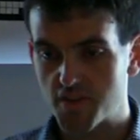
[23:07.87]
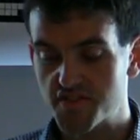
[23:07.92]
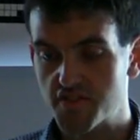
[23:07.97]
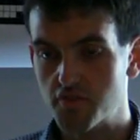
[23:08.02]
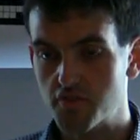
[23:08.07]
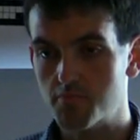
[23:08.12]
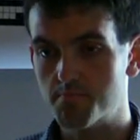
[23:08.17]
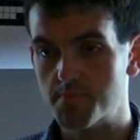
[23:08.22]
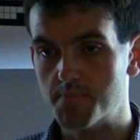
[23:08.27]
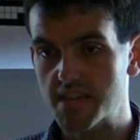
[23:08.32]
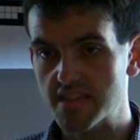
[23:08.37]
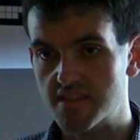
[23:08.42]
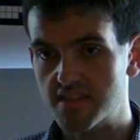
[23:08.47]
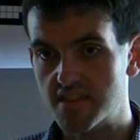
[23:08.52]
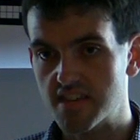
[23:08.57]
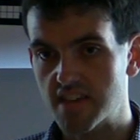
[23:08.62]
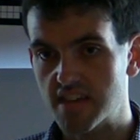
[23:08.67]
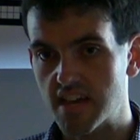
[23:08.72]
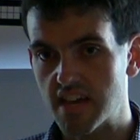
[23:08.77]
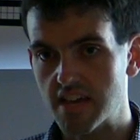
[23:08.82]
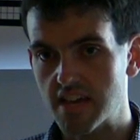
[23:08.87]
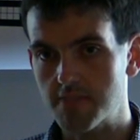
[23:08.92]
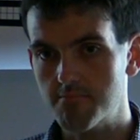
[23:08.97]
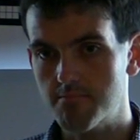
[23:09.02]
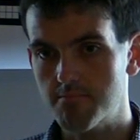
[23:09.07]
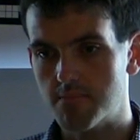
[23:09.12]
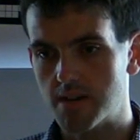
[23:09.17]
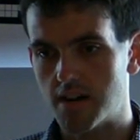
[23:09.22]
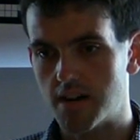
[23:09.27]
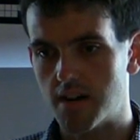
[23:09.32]
you beat the
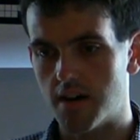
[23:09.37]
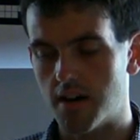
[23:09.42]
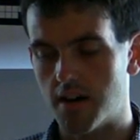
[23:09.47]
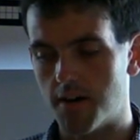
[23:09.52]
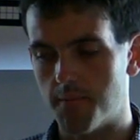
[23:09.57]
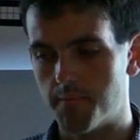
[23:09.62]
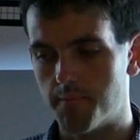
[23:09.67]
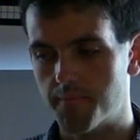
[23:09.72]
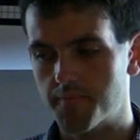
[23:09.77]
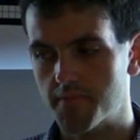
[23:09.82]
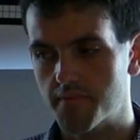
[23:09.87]
game, um,